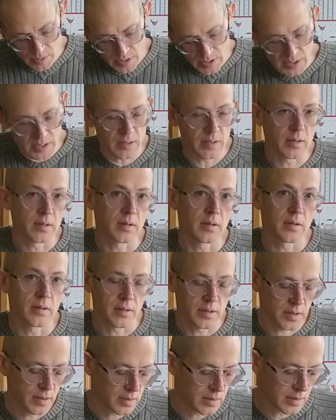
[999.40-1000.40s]
in
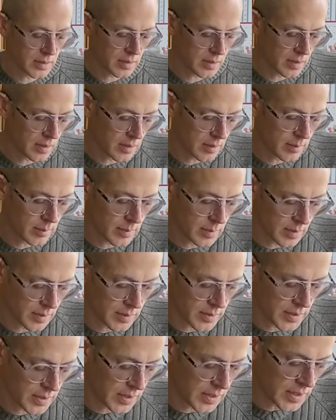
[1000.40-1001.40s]
to
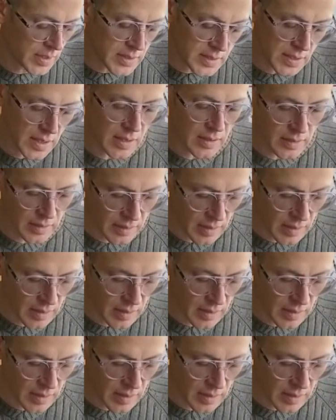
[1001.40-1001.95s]
the inside of the